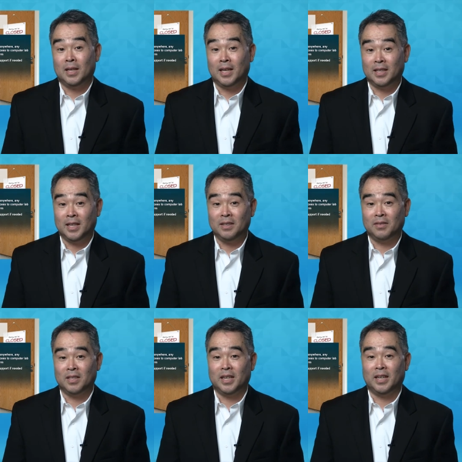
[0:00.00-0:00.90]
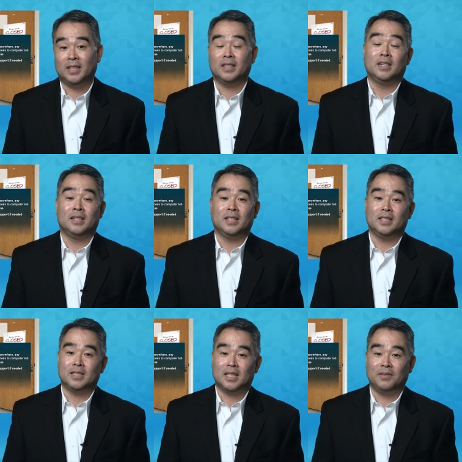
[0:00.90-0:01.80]
At the end of the day,
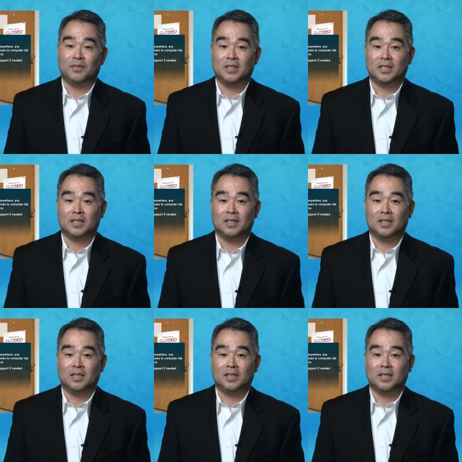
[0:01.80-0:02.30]
it's time for Nick to